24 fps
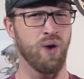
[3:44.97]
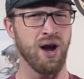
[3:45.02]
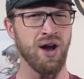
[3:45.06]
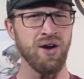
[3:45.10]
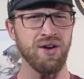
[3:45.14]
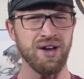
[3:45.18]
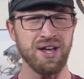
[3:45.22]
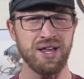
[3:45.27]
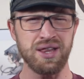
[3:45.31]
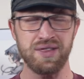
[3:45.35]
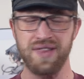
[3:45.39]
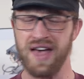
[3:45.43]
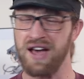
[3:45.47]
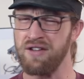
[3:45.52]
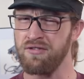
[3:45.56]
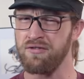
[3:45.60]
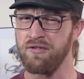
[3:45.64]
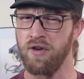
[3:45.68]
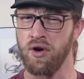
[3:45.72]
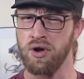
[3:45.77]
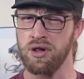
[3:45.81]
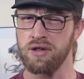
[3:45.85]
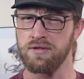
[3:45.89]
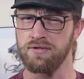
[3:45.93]
Where is that
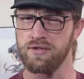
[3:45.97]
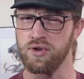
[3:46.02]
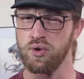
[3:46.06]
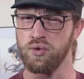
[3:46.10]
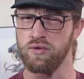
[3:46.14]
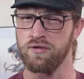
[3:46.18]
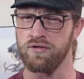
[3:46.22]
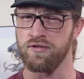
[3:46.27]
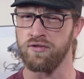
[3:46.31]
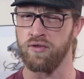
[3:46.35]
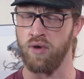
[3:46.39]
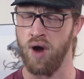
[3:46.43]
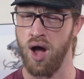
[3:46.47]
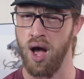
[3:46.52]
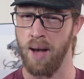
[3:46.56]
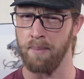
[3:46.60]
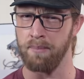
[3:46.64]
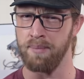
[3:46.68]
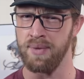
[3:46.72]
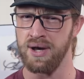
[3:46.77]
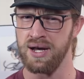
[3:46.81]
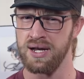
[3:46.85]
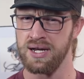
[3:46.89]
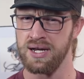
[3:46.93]
first flute from?